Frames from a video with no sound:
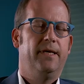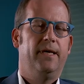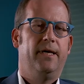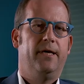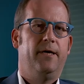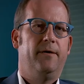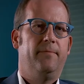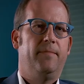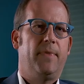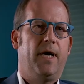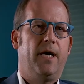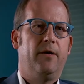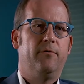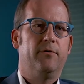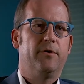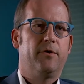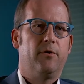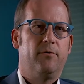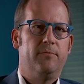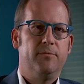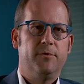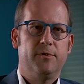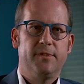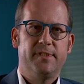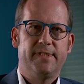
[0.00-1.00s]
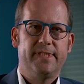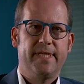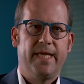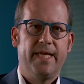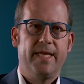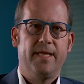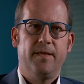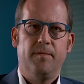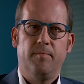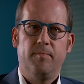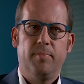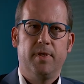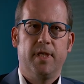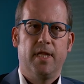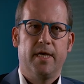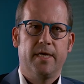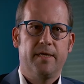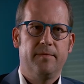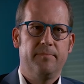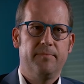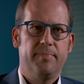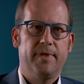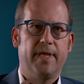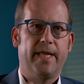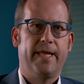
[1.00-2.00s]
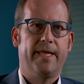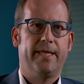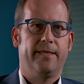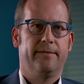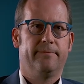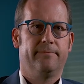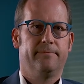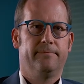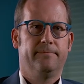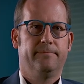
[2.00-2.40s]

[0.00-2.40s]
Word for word: Um, I would almost say plug and play.